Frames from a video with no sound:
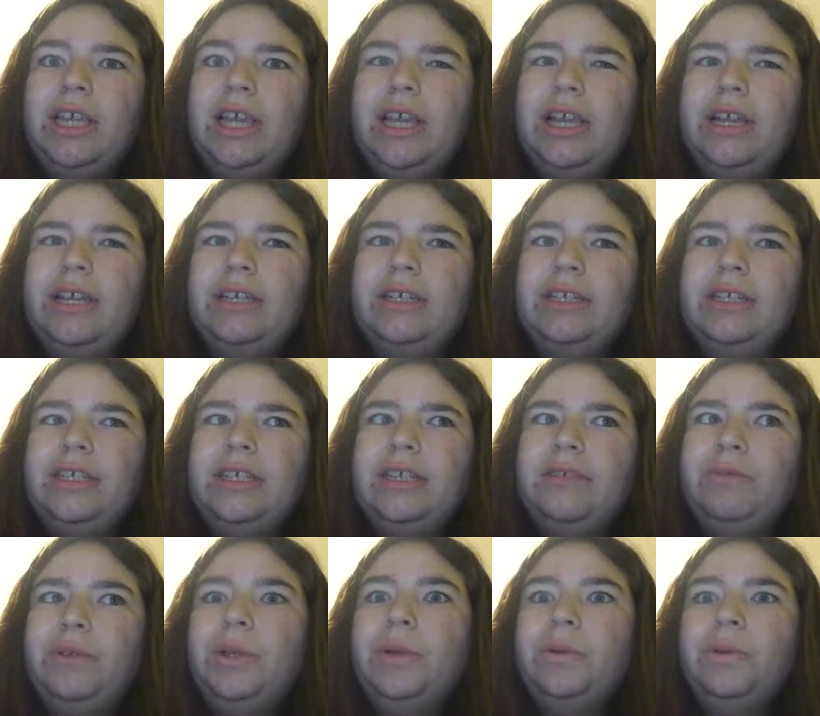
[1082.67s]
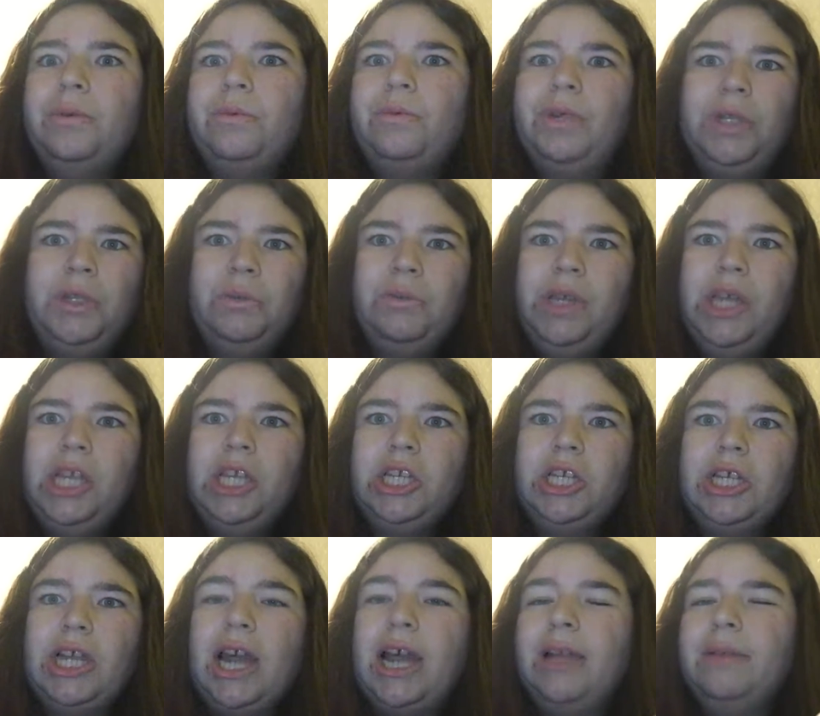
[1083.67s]
and we don't know which
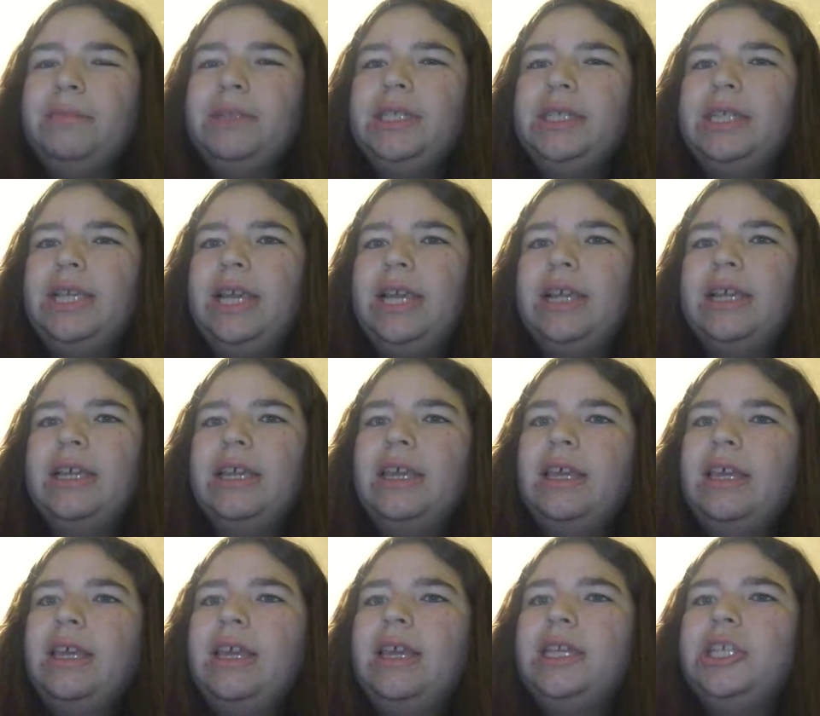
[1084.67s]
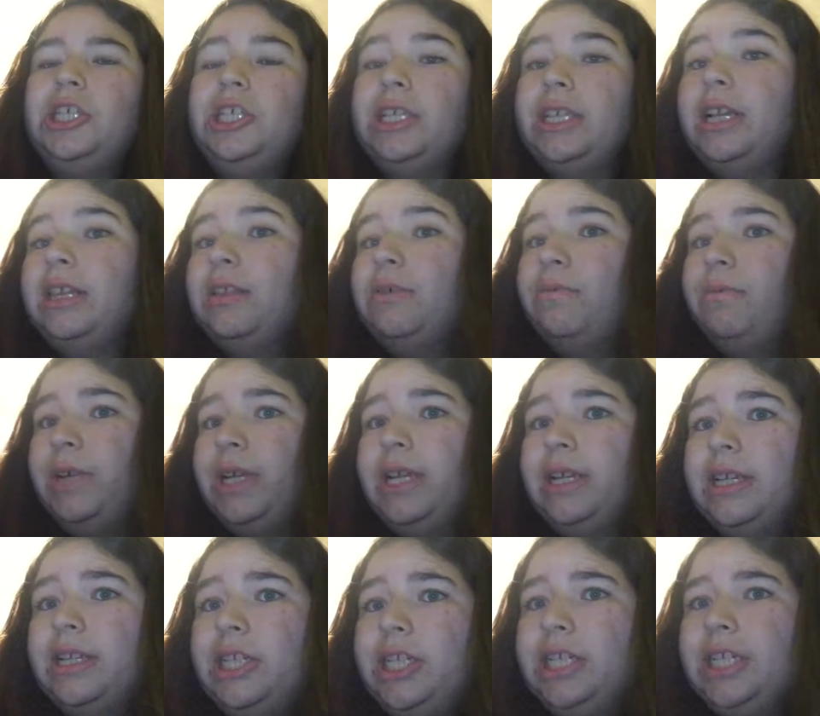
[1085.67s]
witch. I'm gonna say she's not
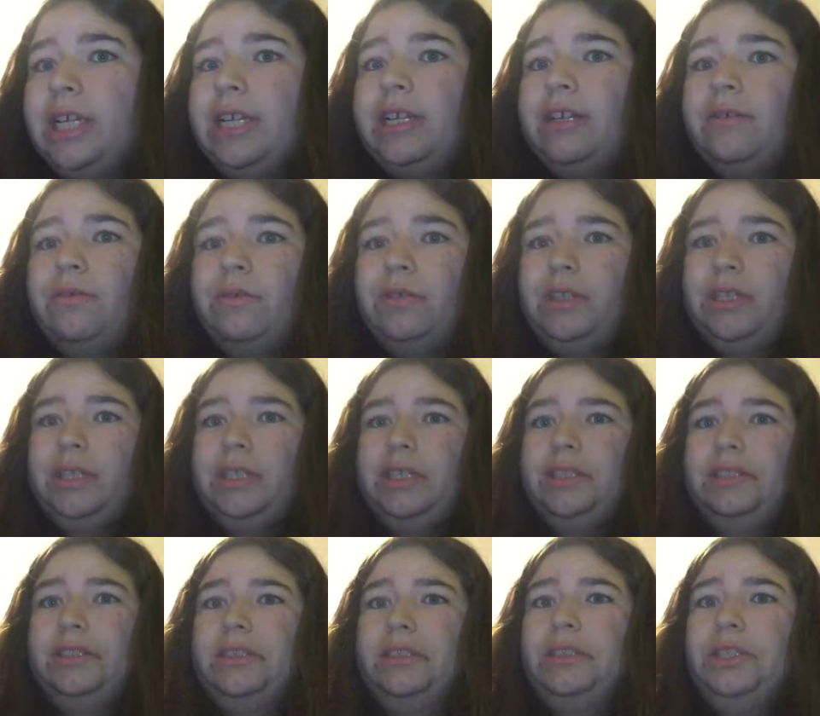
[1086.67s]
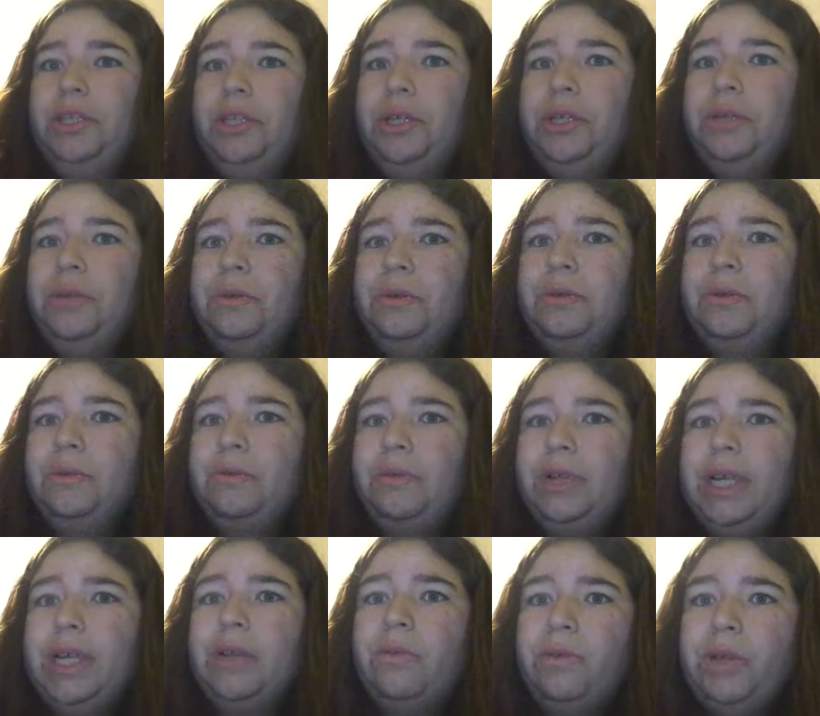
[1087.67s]
a new
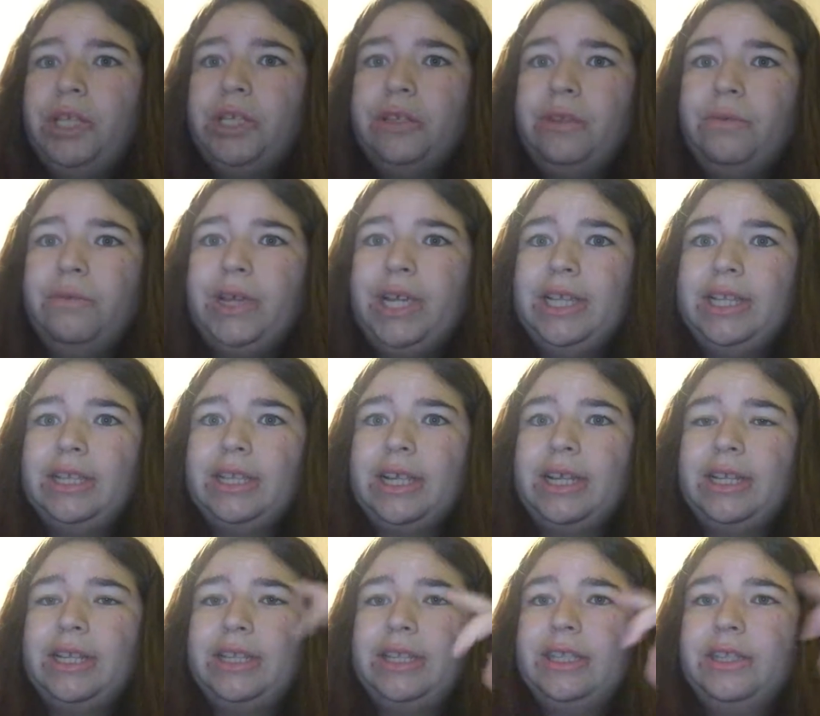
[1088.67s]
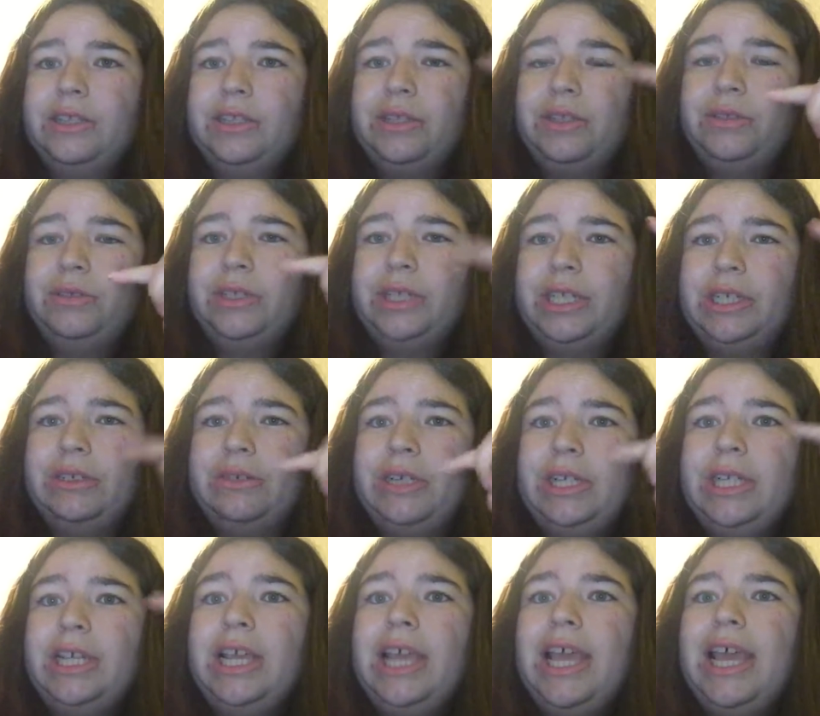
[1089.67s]
Wicked Witch of the West, kind of like there's the new
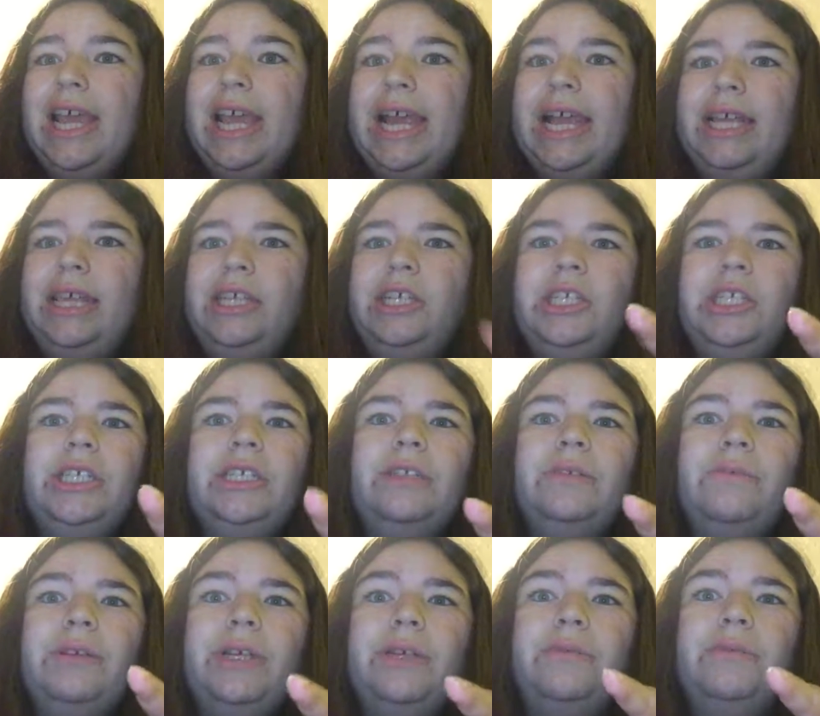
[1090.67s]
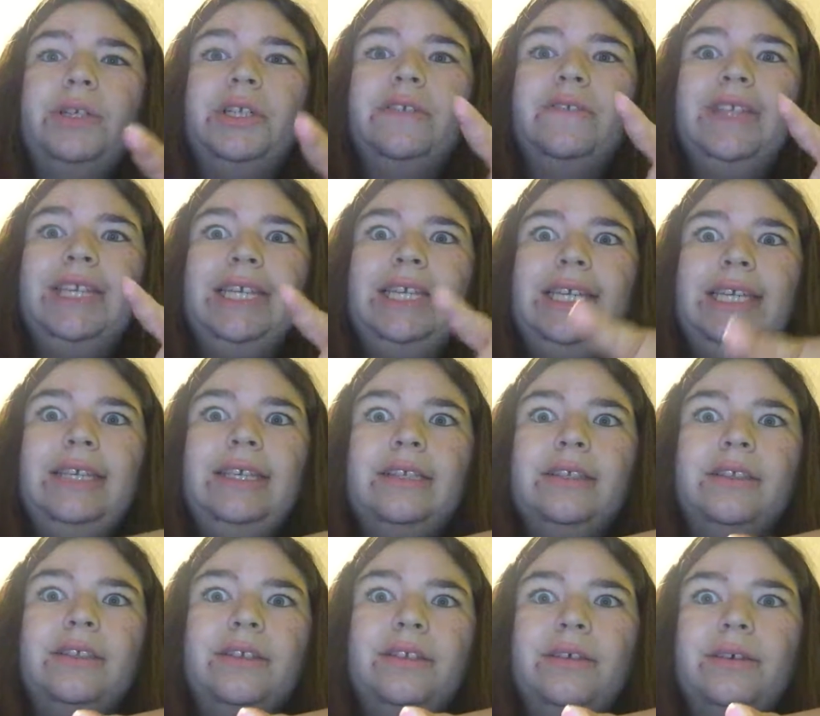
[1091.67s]
Cinderella. I think she's the Wicked Witch of the
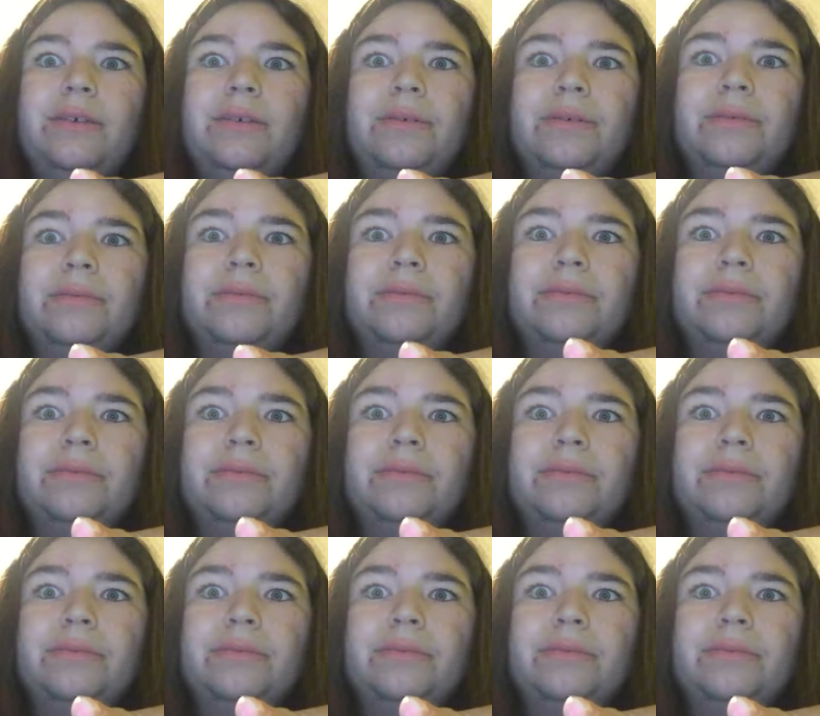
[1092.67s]
East, though.